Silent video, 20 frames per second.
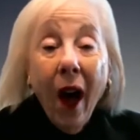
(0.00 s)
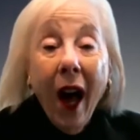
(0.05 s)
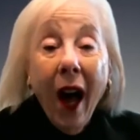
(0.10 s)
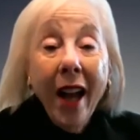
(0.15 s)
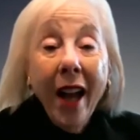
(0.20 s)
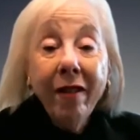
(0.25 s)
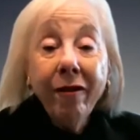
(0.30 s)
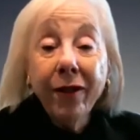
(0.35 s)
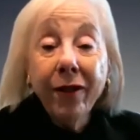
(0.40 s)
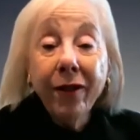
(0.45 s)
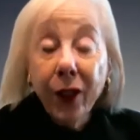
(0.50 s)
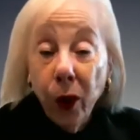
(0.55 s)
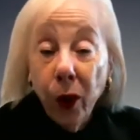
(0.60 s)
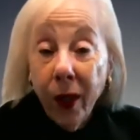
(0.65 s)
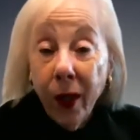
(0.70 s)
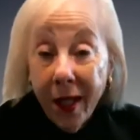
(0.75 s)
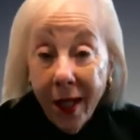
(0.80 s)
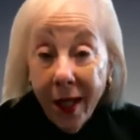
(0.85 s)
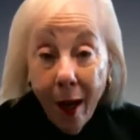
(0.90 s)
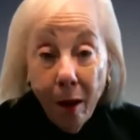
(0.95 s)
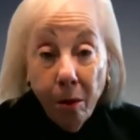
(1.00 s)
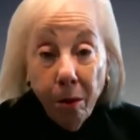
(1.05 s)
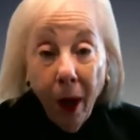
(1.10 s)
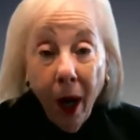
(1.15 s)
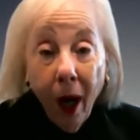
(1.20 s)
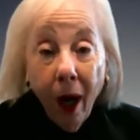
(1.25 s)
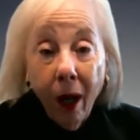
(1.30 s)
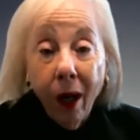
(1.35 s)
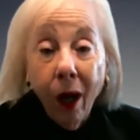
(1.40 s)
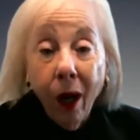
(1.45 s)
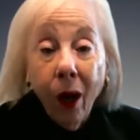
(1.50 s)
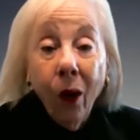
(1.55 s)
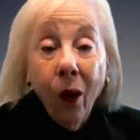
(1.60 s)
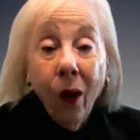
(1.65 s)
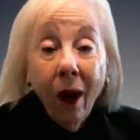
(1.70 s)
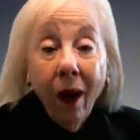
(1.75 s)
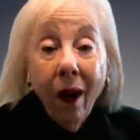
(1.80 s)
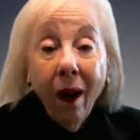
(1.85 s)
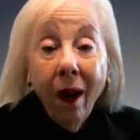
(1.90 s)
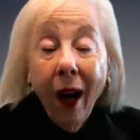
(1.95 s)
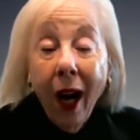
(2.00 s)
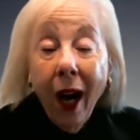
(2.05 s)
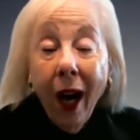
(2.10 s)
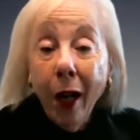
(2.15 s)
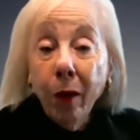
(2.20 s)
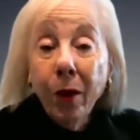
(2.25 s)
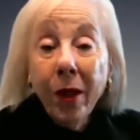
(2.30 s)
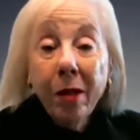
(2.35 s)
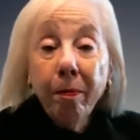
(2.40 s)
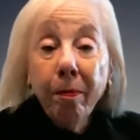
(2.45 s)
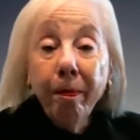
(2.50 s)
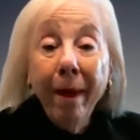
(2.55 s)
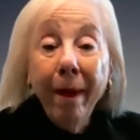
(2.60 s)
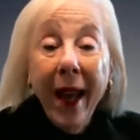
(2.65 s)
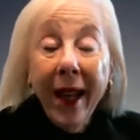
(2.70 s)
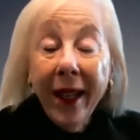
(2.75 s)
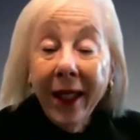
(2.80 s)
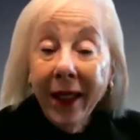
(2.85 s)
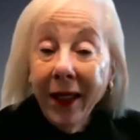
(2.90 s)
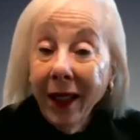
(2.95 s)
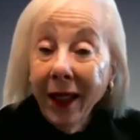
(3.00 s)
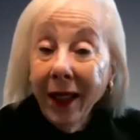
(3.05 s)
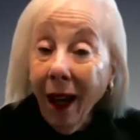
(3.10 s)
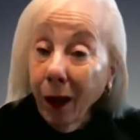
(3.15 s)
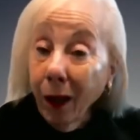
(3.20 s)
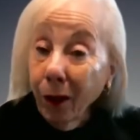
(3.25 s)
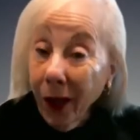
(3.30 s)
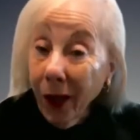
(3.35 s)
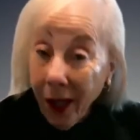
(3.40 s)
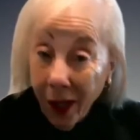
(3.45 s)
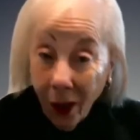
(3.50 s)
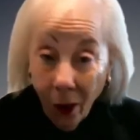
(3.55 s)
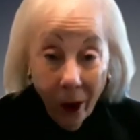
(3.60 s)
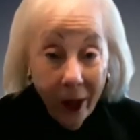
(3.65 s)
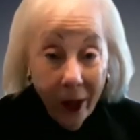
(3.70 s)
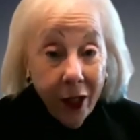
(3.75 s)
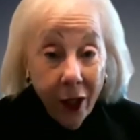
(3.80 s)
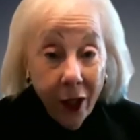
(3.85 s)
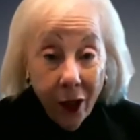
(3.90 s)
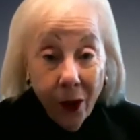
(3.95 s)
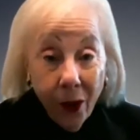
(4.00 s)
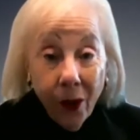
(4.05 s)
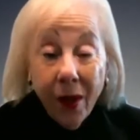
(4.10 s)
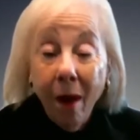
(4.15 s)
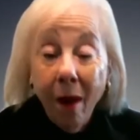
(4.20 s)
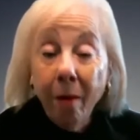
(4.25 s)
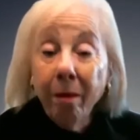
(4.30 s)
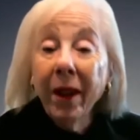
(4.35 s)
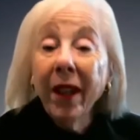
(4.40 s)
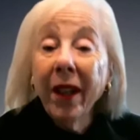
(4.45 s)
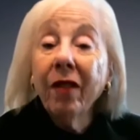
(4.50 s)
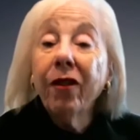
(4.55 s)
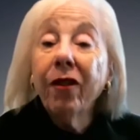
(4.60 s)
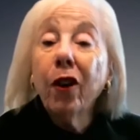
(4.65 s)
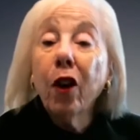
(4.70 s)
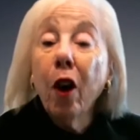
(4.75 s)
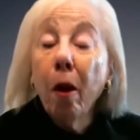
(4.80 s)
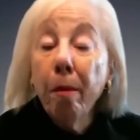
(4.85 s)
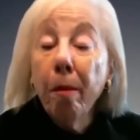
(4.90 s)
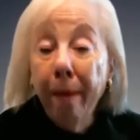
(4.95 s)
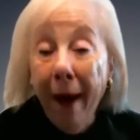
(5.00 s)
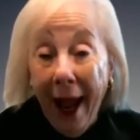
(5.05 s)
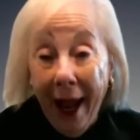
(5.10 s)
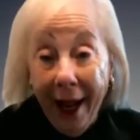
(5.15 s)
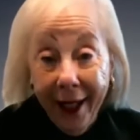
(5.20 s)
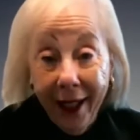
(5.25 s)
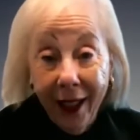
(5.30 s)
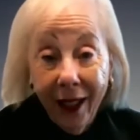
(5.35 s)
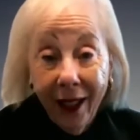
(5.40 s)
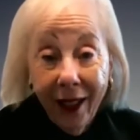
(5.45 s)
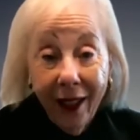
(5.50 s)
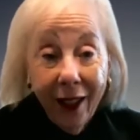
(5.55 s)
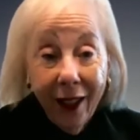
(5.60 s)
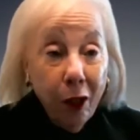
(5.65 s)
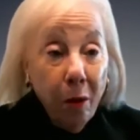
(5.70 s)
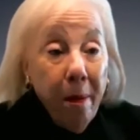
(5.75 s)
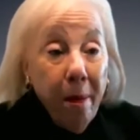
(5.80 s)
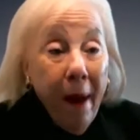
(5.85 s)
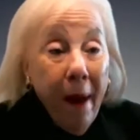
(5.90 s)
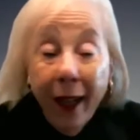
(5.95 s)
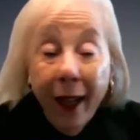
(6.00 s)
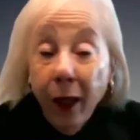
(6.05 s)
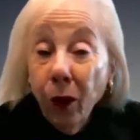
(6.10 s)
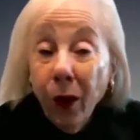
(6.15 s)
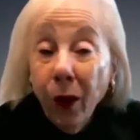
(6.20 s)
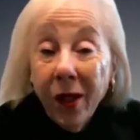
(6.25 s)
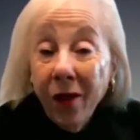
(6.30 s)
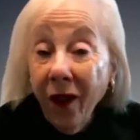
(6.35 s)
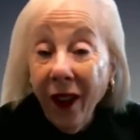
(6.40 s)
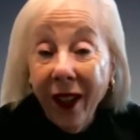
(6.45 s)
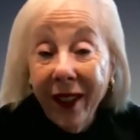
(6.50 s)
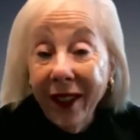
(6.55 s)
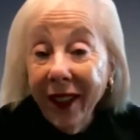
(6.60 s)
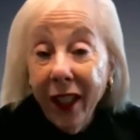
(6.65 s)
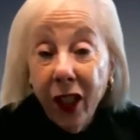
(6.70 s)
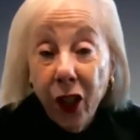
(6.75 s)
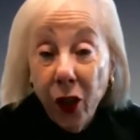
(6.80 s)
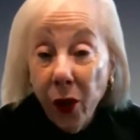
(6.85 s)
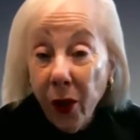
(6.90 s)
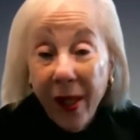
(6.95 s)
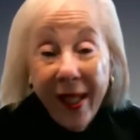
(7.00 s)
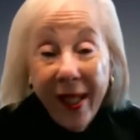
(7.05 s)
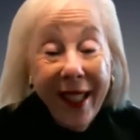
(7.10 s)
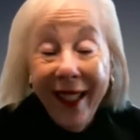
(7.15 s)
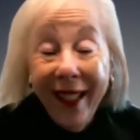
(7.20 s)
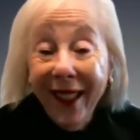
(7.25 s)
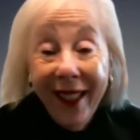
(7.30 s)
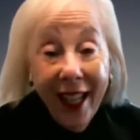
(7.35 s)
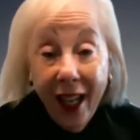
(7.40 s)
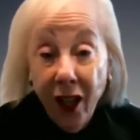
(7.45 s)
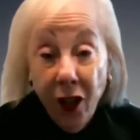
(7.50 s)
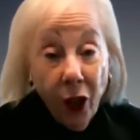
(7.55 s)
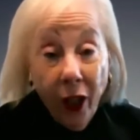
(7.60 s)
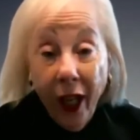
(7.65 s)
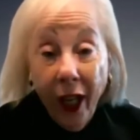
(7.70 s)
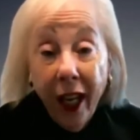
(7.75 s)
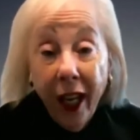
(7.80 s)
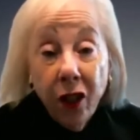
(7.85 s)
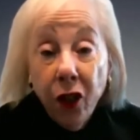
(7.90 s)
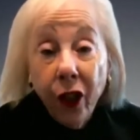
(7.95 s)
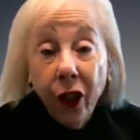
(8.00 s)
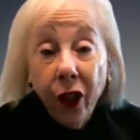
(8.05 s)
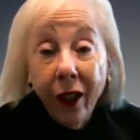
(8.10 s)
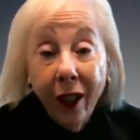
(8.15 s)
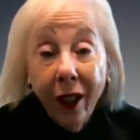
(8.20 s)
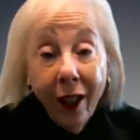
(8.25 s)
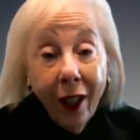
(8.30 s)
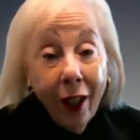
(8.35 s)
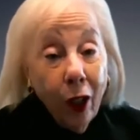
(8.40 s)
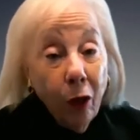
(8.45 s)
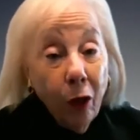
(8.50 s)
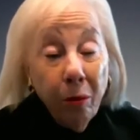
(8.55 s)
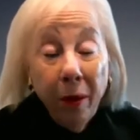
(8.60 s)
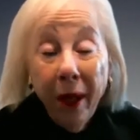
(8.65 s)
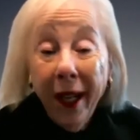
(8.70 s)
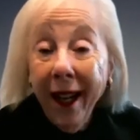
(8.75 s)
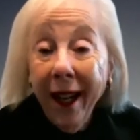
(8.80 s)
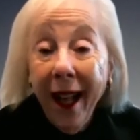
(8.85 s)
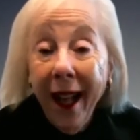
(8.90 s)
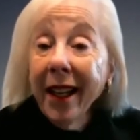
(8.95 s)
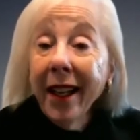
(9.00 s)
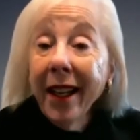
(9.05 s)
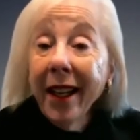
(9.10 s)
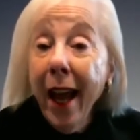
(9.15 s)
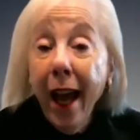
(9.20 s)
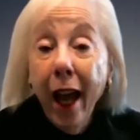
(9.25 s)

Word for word: I flew to Sao Paulo. I was met at, I was going to do something for a bank. The bank was very interested in education, but it hadn't